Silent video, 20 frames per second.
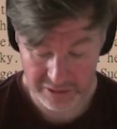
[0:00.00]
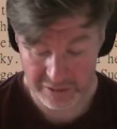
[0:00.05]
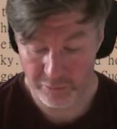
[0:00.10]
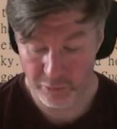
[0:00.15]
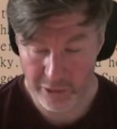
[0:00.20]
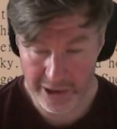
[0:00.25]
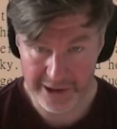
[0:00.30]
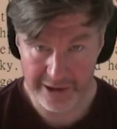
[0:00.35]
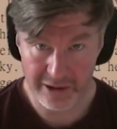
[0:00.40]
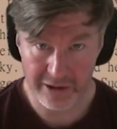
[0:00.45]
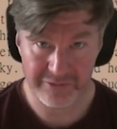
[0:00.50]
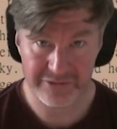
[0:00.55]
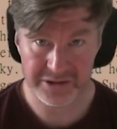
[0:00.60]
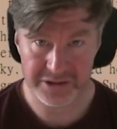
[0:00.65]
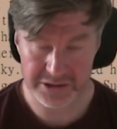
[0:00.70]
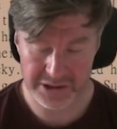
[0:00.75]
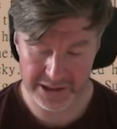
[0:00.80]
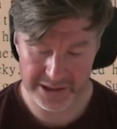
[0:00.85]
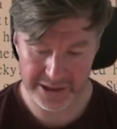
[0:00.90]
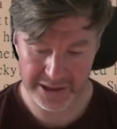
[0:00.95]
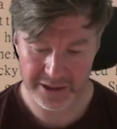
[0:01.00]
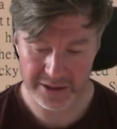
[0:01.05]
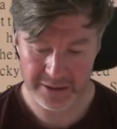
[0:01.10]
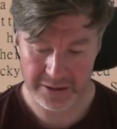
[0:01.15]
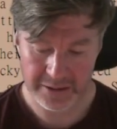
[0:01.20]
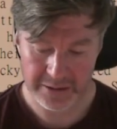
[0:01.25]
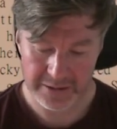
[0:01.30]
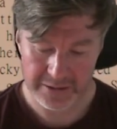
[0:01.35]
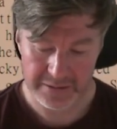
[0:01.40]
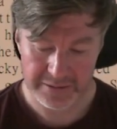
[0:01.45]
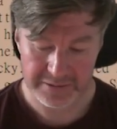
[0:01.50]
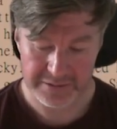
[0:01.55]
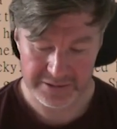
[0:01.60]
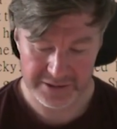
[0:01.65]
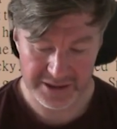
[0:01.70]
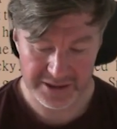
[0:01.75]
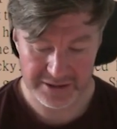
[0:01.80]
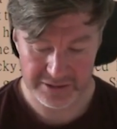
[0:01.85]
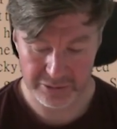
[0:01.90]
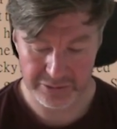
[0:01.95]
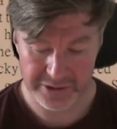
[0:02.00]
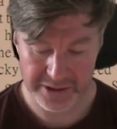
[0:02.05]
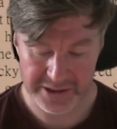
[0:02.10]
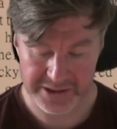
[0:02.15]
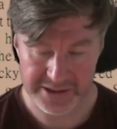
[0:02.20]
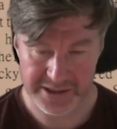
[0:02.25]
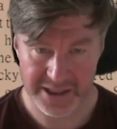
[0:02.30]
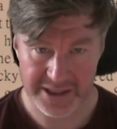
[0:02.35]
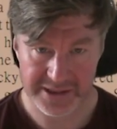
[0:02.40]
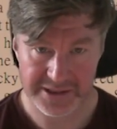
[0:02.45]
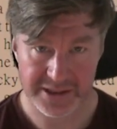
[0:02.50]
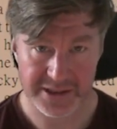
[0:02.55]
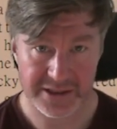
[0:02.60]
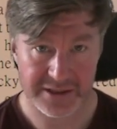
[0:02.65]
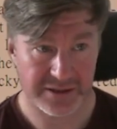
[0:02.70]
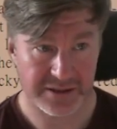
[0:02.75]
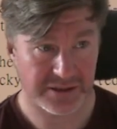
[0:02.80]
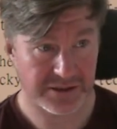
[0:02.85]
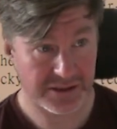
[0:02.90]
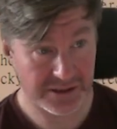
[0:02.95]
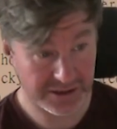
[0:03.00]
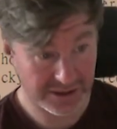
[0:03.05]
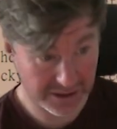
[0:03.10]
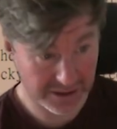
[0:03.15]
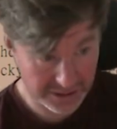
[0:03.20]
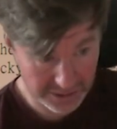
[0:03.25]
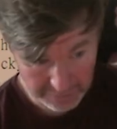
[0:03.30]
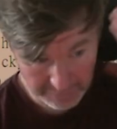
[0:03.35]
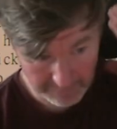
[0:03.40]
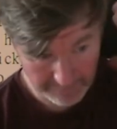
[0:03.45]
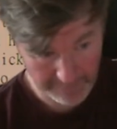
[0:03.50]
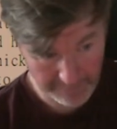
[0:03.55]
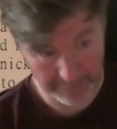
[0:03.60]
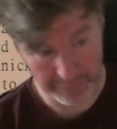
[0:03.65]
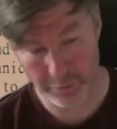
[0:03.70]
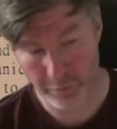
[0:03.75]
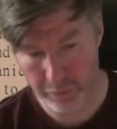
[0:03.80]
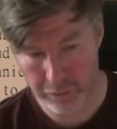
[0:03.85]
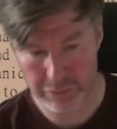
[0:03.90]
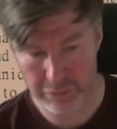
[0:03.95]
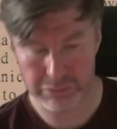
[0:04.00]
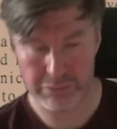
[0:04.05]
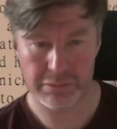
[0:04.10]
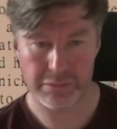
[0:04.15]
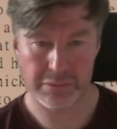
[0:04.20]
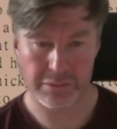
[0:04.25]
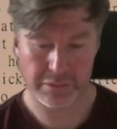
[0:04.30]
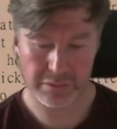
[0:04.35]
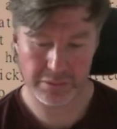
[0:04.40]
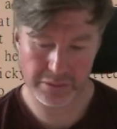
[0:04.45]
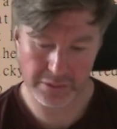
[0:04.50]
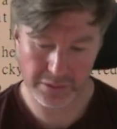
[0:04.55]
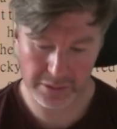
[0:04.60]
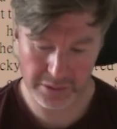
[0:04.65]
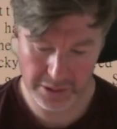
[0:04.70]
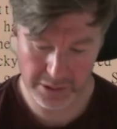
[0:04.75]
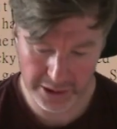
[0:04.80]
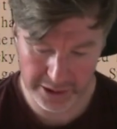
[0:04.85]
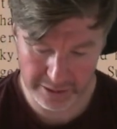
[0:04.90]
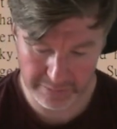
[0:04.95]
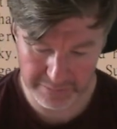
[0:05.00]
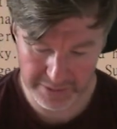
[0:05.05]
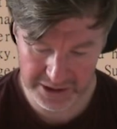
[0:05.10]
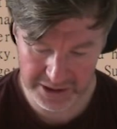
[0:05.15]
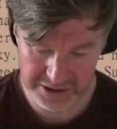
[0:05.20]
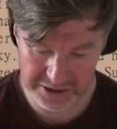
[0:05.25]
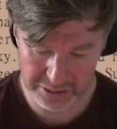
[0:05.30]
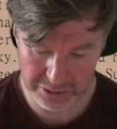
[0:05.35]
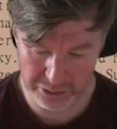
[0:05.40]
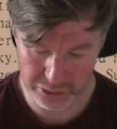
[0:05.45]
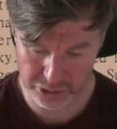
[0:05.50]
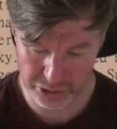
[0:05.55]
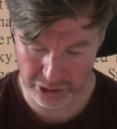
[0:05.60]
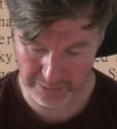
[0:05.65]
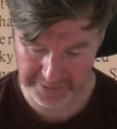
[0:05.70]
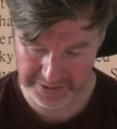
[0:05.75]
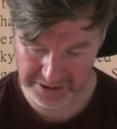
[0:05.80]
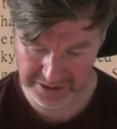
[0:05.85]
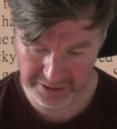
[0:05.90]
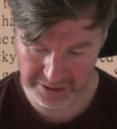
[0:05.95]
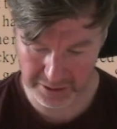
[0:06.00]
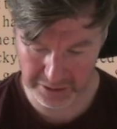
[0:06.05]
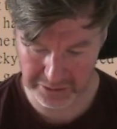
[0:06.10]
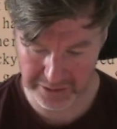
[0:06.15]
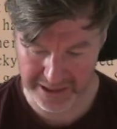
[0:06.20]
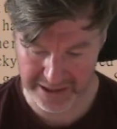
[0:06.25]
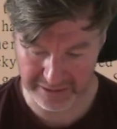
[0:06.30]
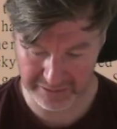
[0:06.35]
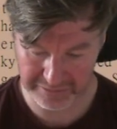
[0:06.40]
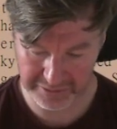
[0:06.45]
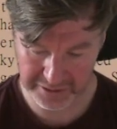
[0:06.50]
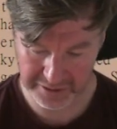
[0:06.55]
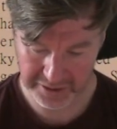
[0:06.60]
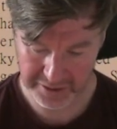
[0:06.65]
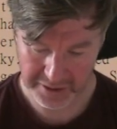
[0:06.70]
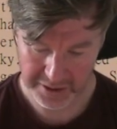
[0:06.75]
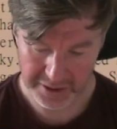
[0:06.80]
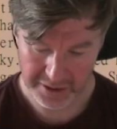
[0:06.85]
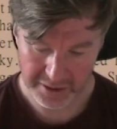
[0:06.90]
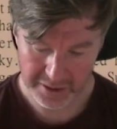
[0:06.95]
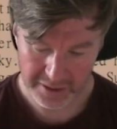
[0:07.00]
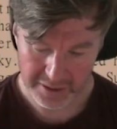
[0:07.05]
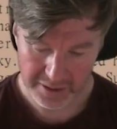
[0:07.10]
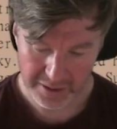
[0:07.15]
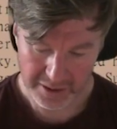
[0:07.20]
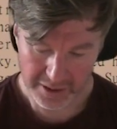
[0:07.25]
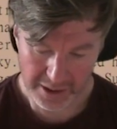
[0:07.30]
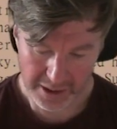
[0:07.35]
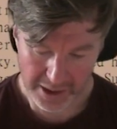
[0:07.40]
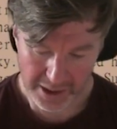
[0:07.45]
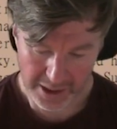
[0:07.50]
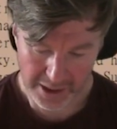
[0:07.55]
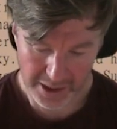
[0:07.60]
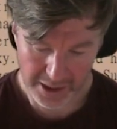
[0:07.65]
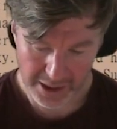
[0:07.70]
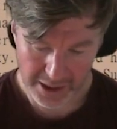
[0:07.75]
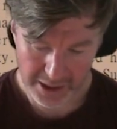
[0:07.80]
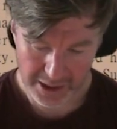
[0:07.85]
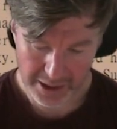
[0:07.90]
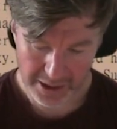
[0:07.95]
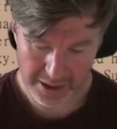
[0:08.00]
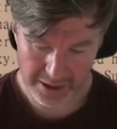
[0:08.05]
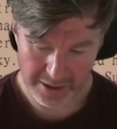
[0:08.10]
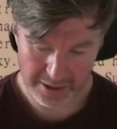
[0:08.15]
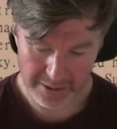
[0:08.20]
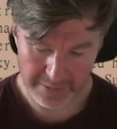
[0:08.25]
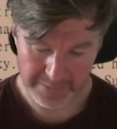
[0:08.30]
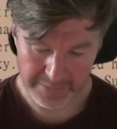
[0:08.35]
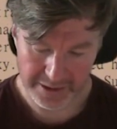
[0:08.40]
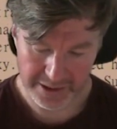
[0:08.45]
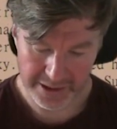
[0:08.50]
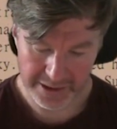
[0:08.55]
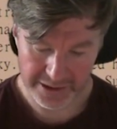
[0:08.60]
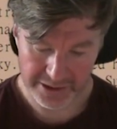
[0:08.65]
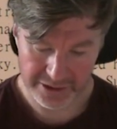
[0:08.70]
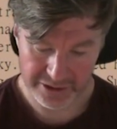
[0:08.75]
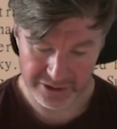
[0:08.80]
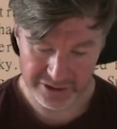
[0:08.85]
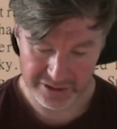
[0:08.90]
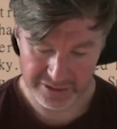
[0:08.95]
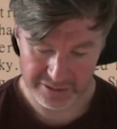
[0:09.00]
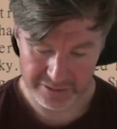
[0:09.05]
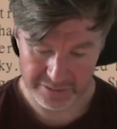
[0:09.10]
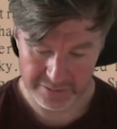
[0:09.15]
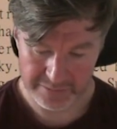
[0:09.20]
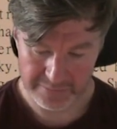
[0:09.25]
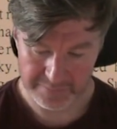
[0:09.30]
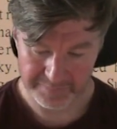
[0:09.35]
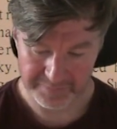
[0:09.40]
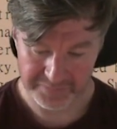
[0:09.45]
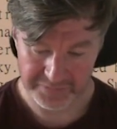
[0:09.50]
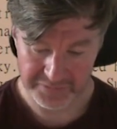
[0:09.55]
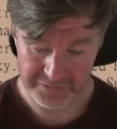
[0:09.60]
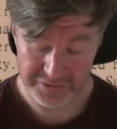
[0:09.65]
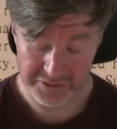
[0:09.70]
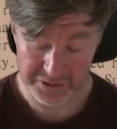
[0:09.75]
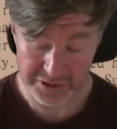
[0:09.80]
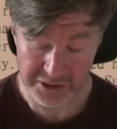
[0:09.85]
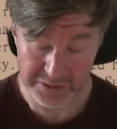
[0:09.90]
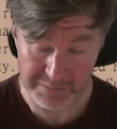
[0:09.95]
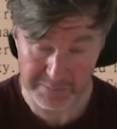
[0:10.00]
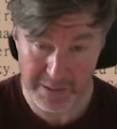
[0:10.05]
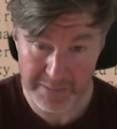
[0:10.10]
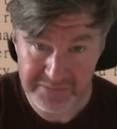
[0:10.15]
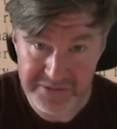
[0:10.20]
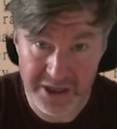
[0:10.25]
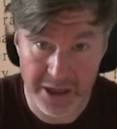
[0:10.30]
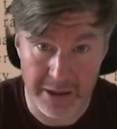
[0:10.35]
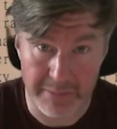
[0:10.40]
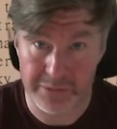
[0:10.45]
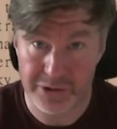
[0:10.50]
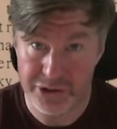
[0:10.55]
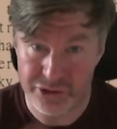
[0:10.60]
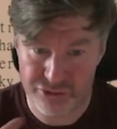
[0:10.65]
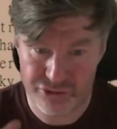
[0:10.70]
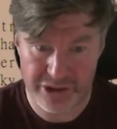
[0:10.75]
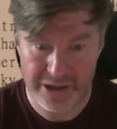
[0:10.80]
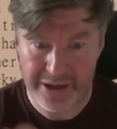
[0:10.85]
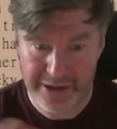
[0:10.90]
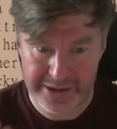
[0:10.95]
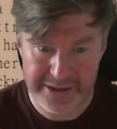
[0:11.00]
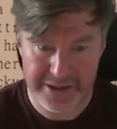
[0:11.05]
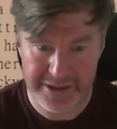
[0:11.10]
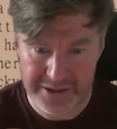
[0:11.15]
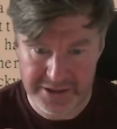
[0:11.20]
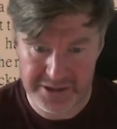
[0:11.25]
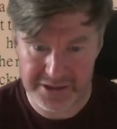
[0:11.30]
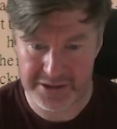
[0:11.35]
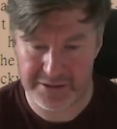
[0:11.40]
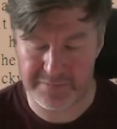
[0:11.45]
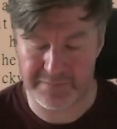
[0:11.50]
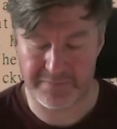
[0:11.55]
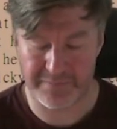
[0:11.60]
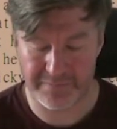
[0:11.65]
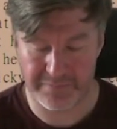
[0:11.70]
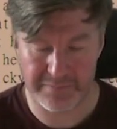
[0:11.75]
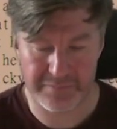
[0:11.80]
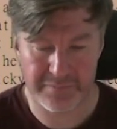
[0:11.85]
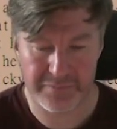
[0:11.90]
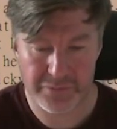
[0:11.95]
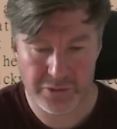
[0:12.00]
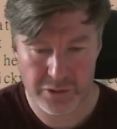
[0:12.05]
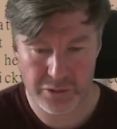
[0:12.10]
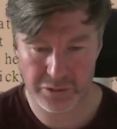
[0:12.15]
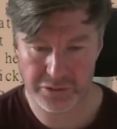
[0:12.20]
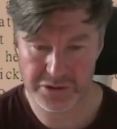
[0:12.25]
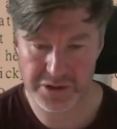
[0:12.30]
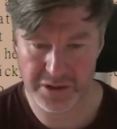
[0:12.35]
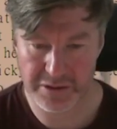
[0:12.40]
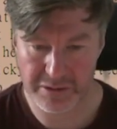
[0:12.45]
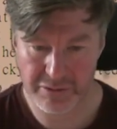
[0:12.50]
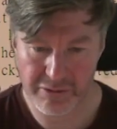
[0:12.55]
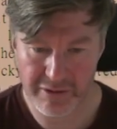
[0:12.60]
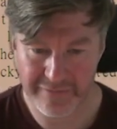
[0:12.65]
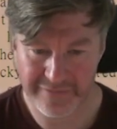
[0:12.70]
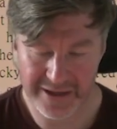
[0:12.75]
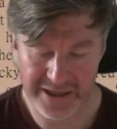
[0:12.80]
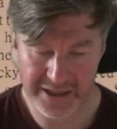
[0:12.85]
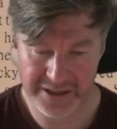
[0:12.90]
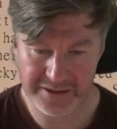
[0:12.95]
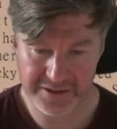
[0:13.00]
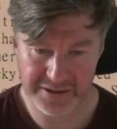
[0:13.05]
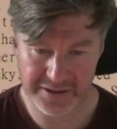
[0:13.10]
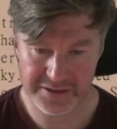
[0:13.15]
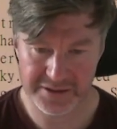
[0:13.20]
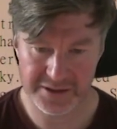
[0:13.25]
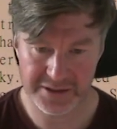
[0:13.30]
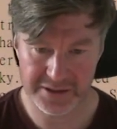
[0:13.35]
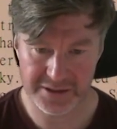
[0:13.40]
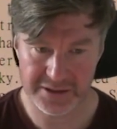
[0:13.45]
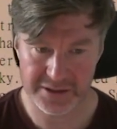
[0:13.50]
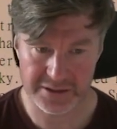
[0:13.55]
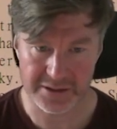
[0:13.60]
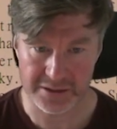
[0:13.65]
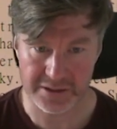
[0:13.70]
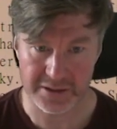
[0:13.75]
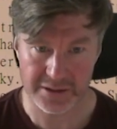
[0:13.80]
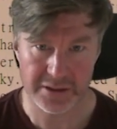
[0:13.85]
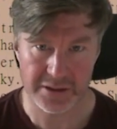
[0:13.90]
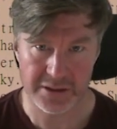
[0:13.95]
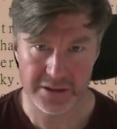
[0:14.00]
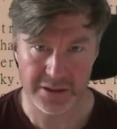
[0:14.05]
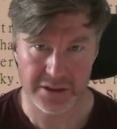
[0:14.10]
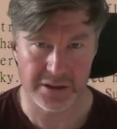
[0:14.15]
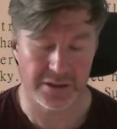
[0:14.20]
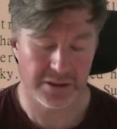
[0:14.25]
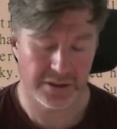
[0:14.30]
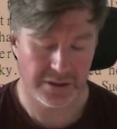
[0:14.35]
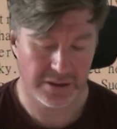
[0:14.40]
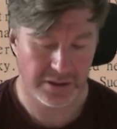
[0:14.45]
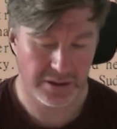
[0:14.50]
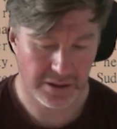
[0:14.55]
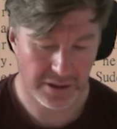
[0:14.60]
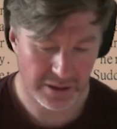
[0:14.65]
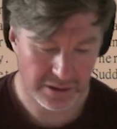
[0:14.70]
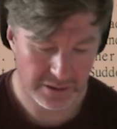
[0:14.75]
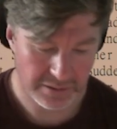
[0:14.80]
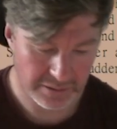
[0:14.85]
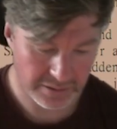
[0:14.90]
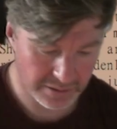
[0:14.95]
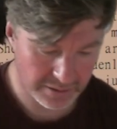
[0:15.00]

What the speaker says: and wet, obviously. Disorientated because she's just done a meteor job into the ground. And she's pumped up. The adrenaline is coursing through her veins, and she's, you know,